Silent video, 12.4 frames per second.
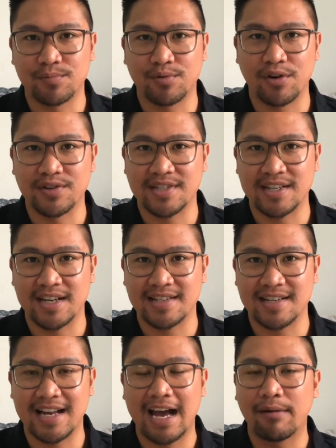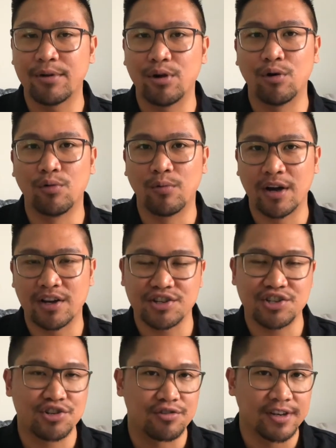process and how it all
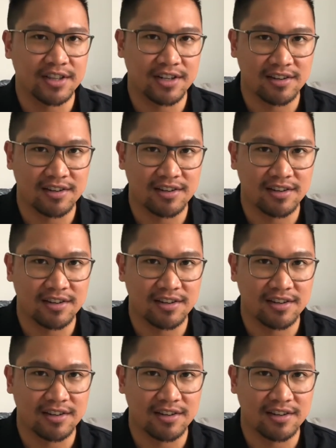works during the